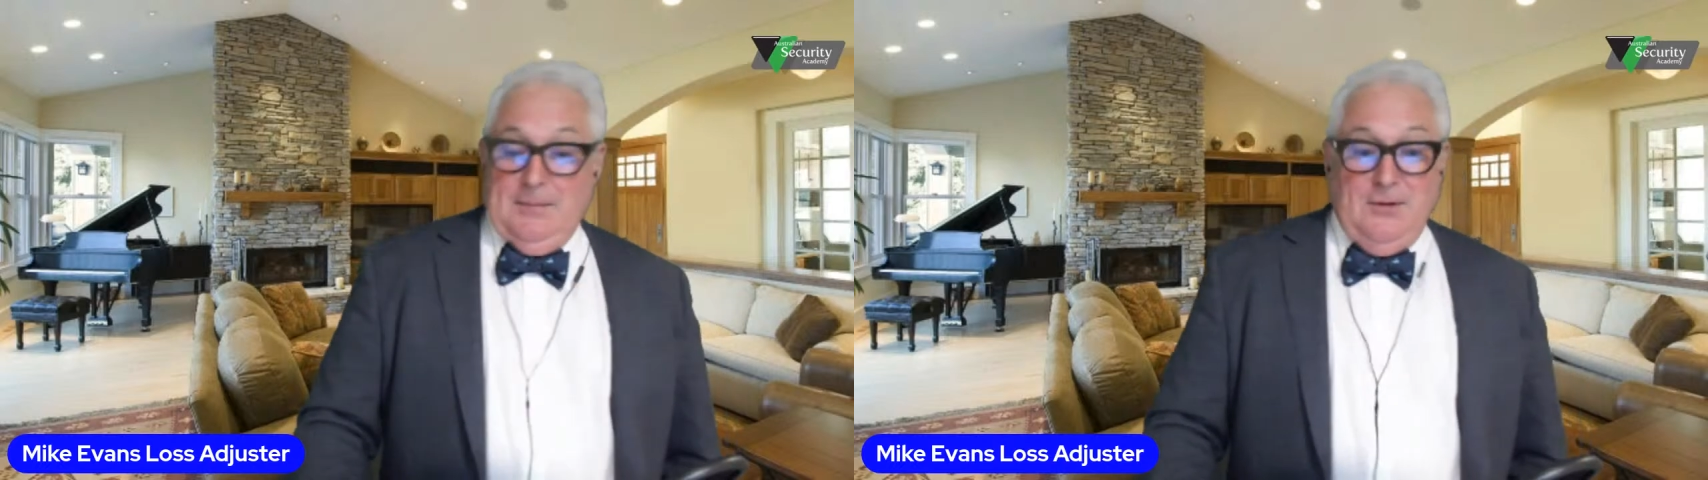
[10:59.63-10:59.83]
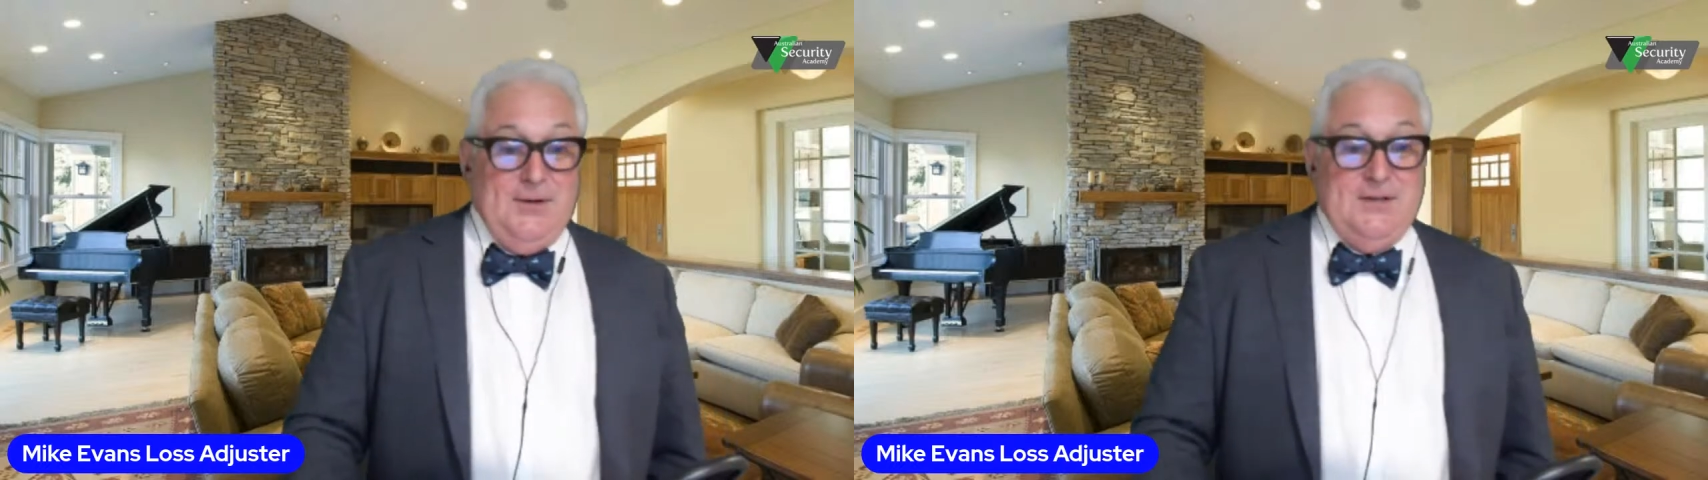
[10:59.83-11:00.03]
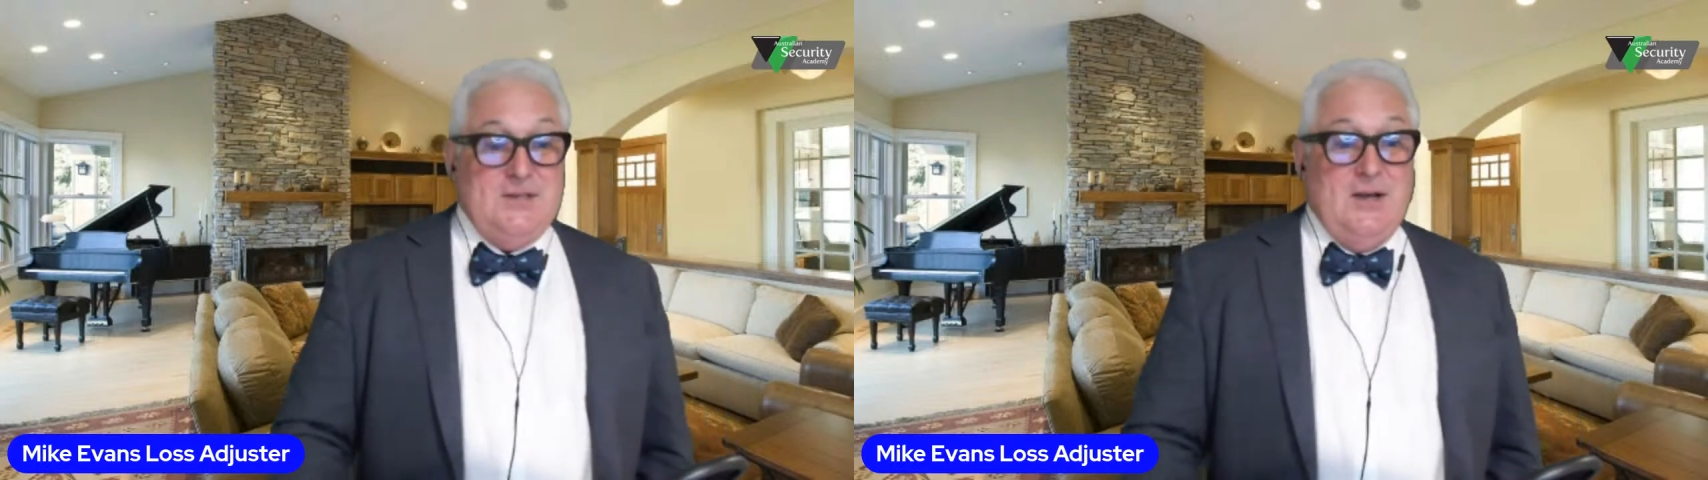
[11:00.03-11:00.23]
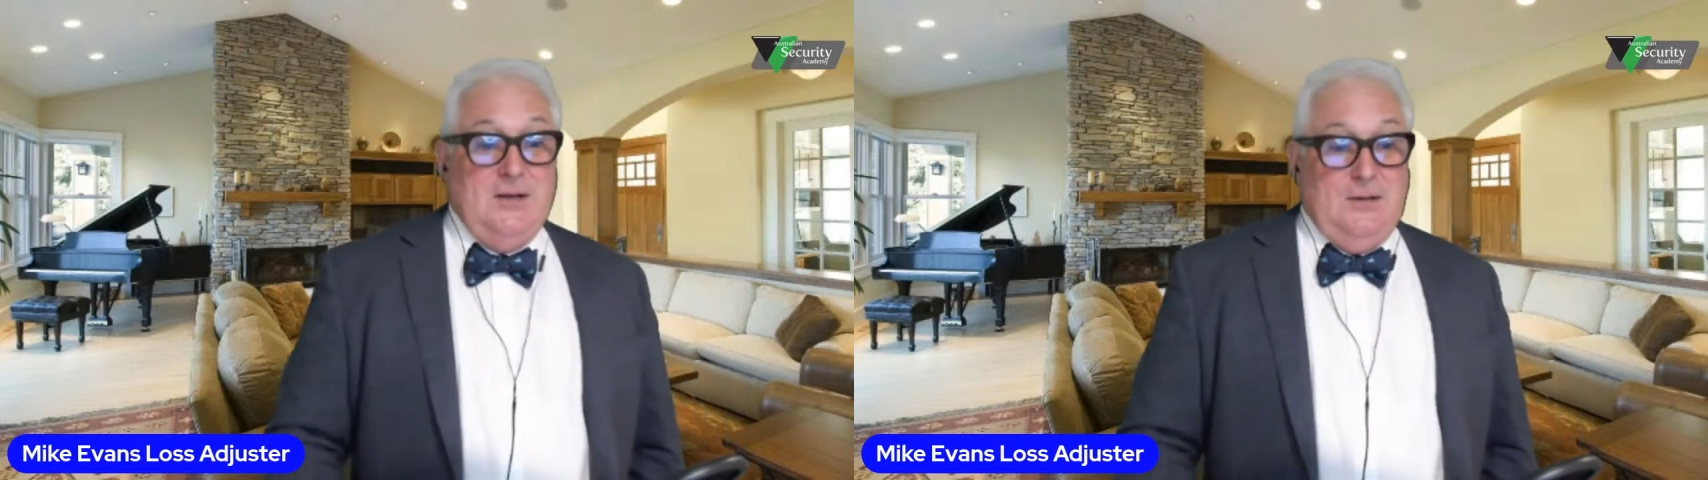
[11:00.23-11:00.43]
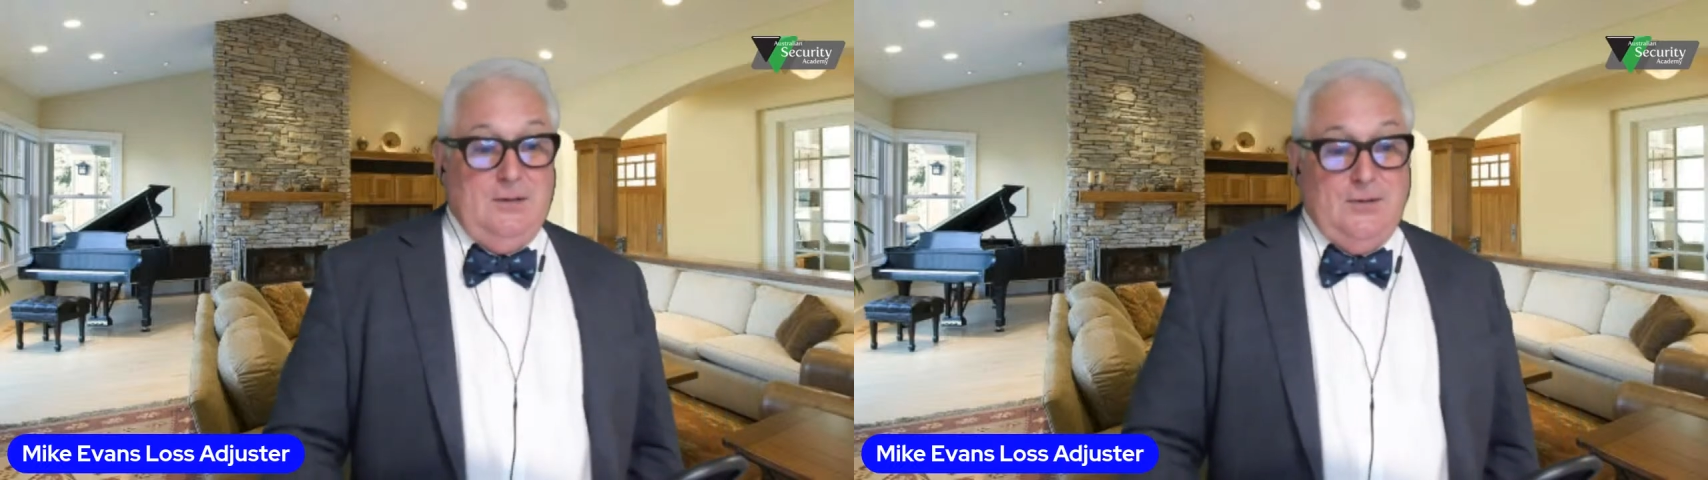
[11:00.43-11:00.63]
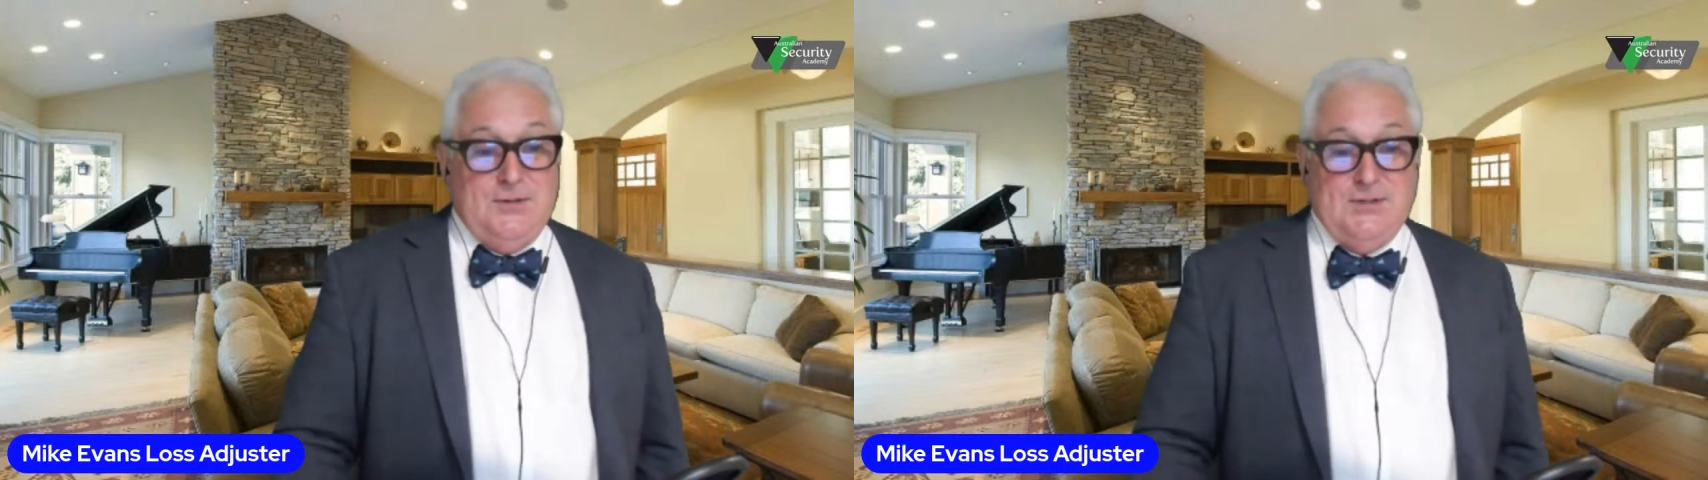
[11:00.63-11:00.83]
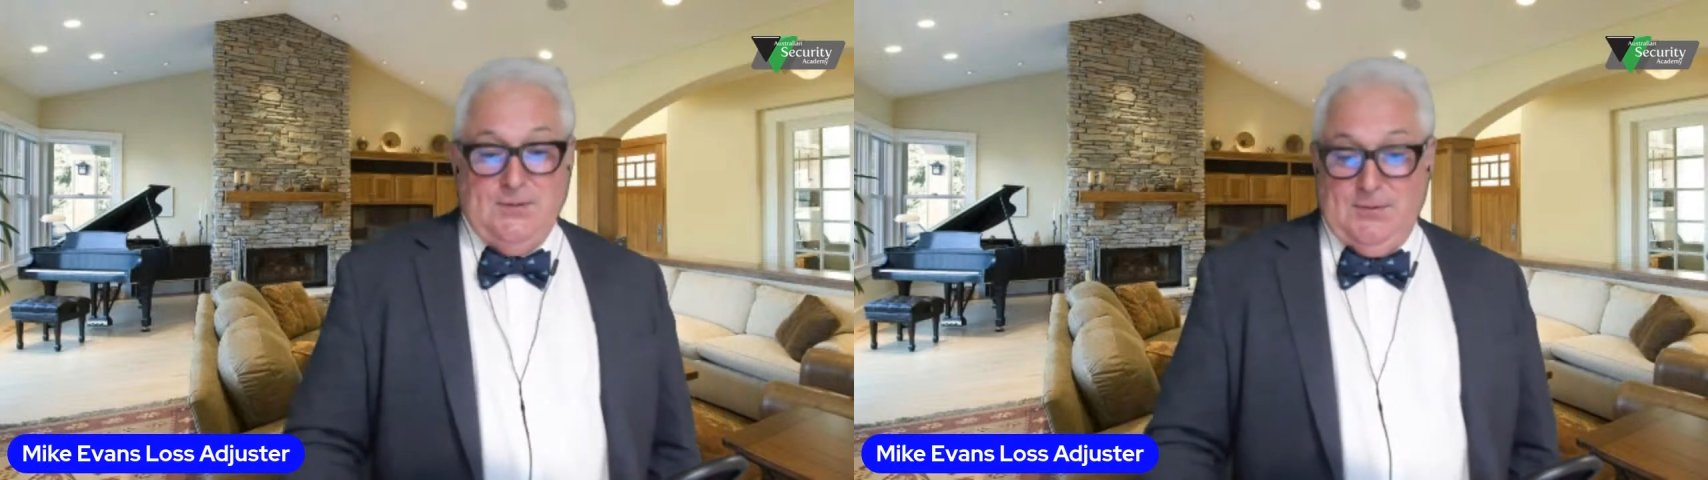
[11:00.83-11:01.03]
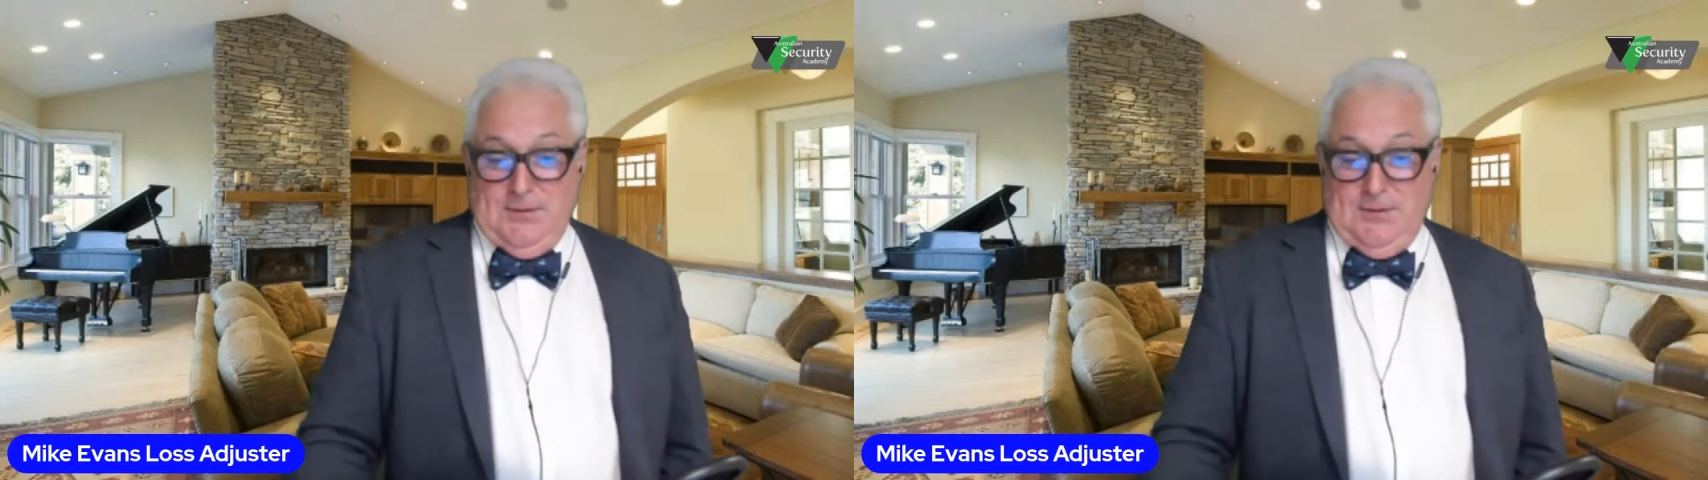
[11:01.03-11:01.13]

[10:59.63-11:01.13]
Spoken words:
Lawyers go to law school